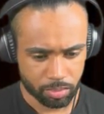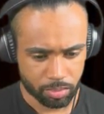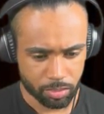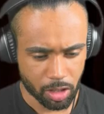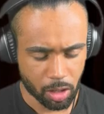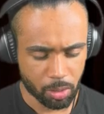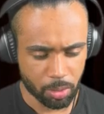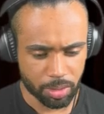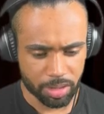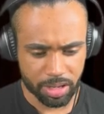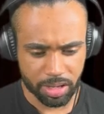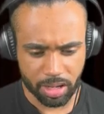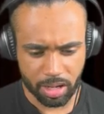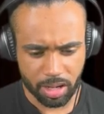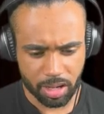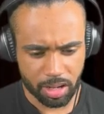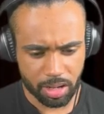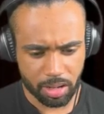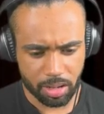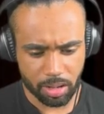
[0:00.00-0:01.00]

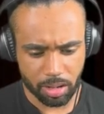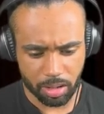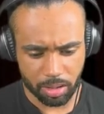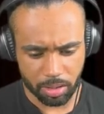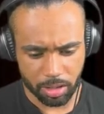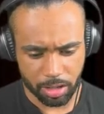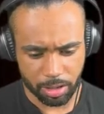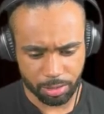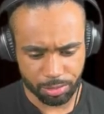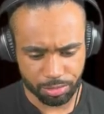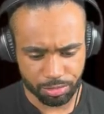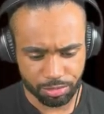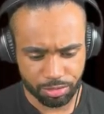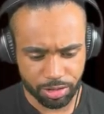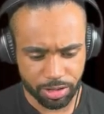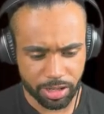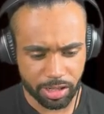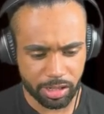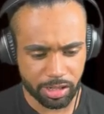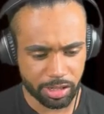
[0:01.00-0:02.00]
Okay, a
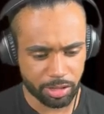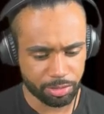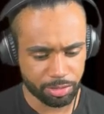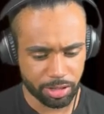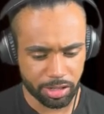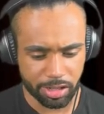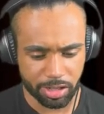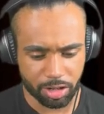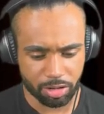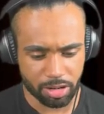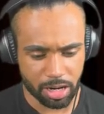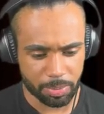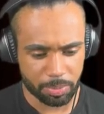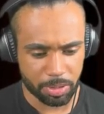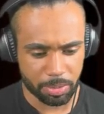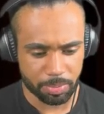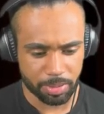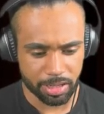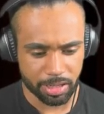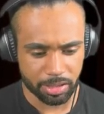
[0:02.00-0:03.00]
really, really
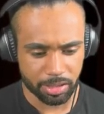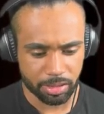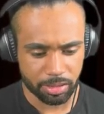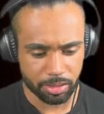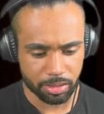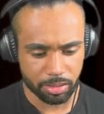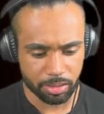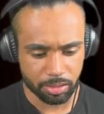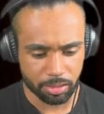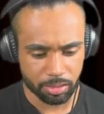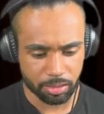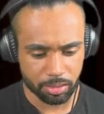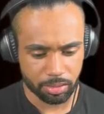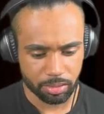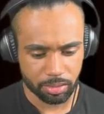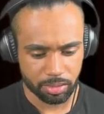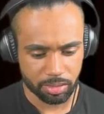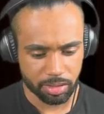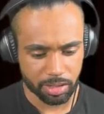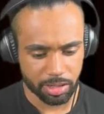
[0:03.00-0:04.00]
crappy planet.
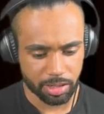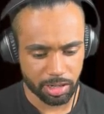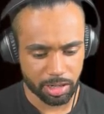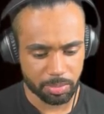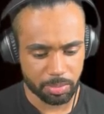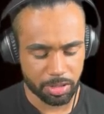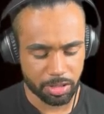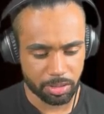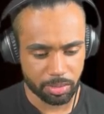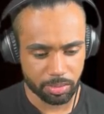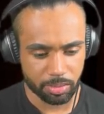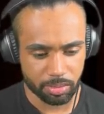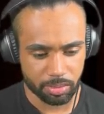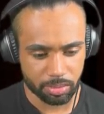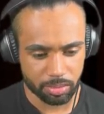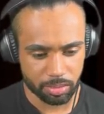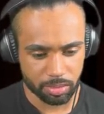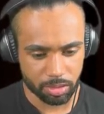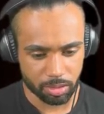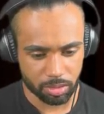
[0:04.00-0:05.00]
And I mean
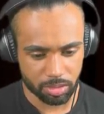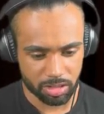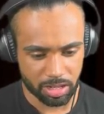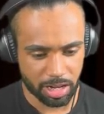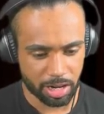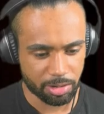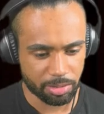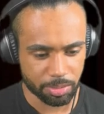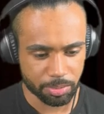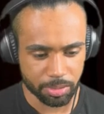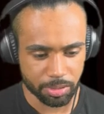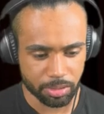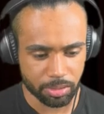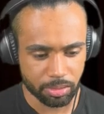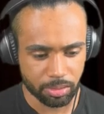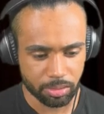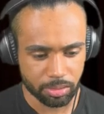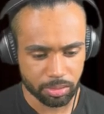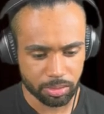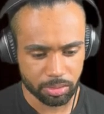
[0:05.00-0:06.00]

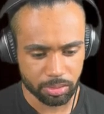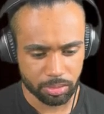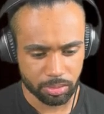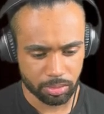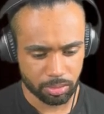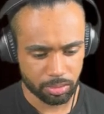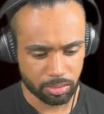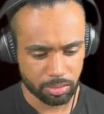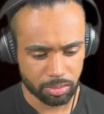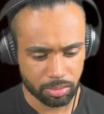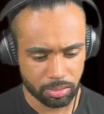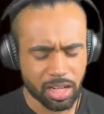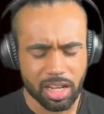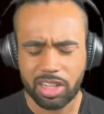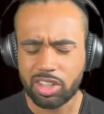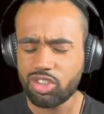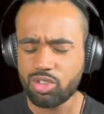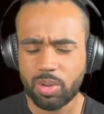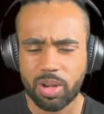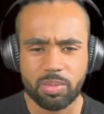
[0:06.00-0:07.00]
terrible.
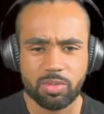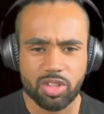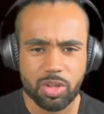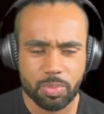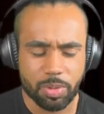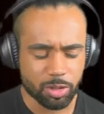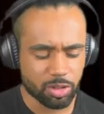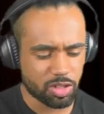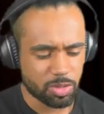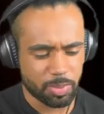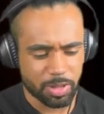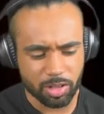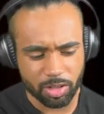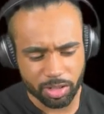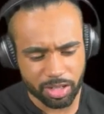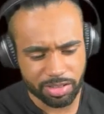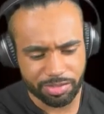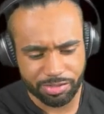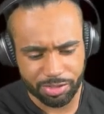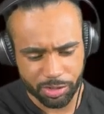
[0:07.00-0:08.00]
I swear I'm supposed to be
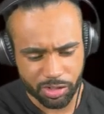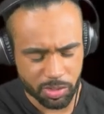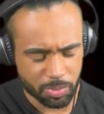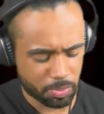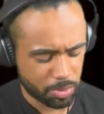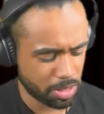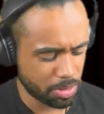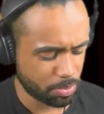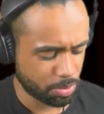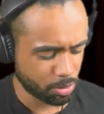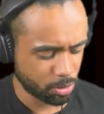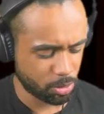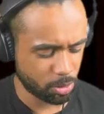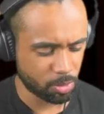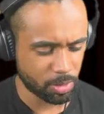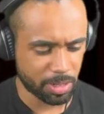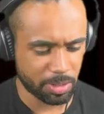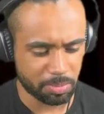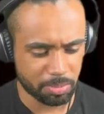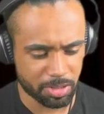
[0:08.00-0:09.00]
looking for some people who
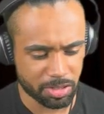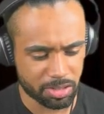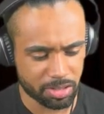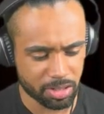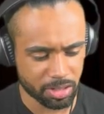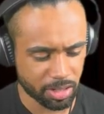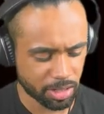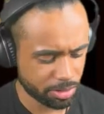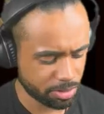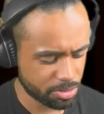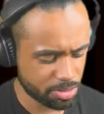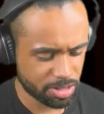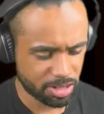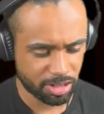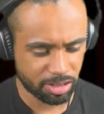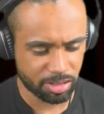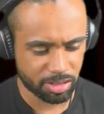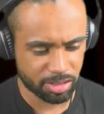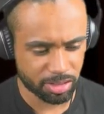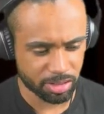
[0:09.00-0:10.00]
went missing. I don't
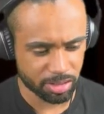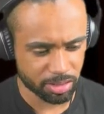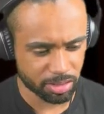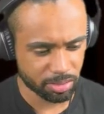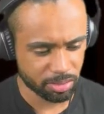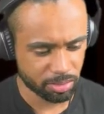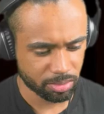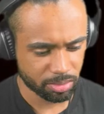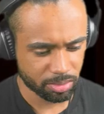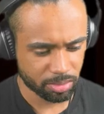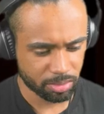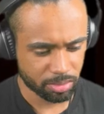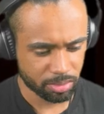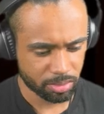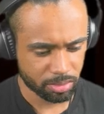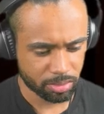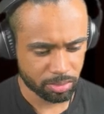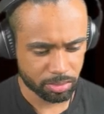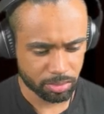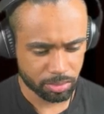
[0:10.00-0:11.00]
see anything.
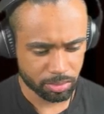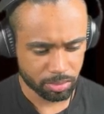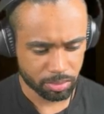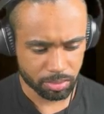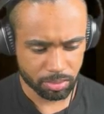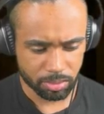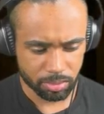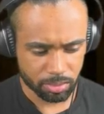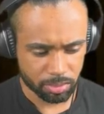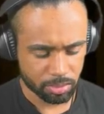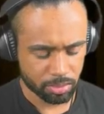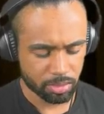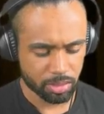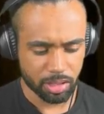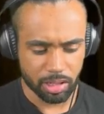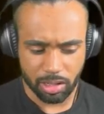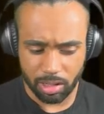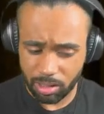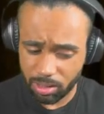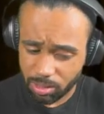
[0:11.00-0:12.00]

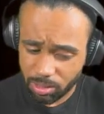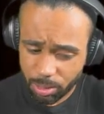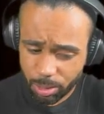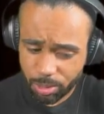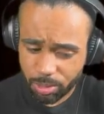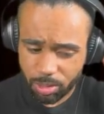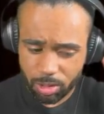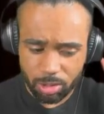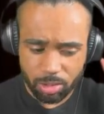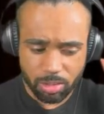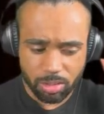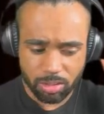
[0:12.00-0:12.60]
Hello?